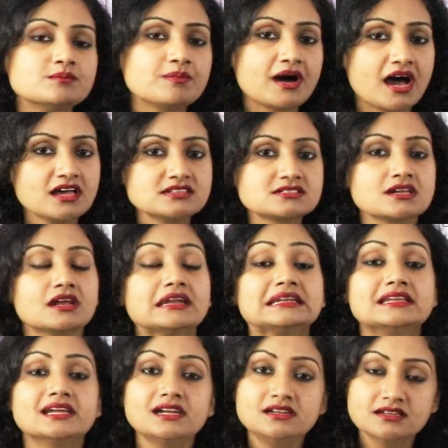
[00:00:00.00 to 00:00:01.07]
in past
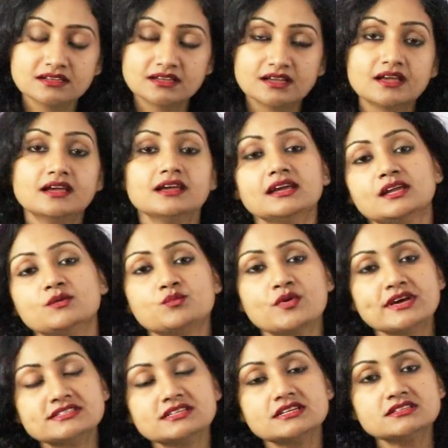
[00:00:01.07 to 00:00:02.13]
did, in
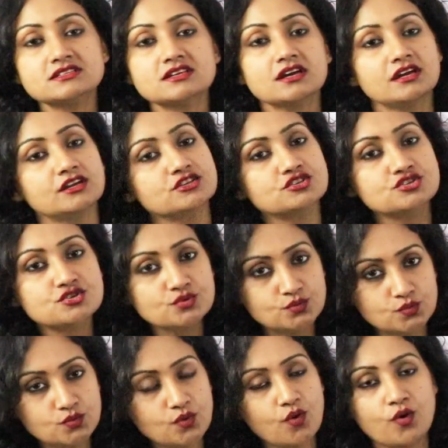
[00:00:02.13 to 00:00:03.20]
present
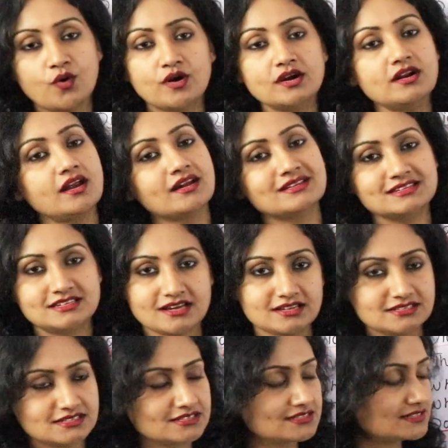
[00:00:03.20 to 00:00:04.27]
do or
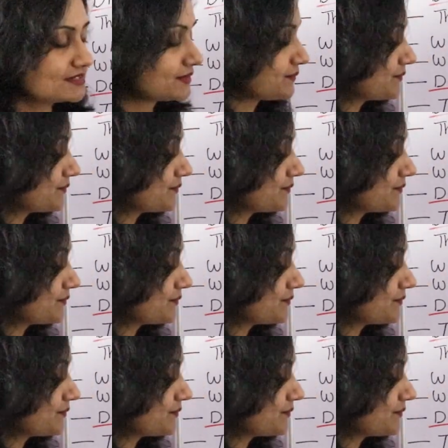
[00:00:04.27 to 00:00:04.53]
does.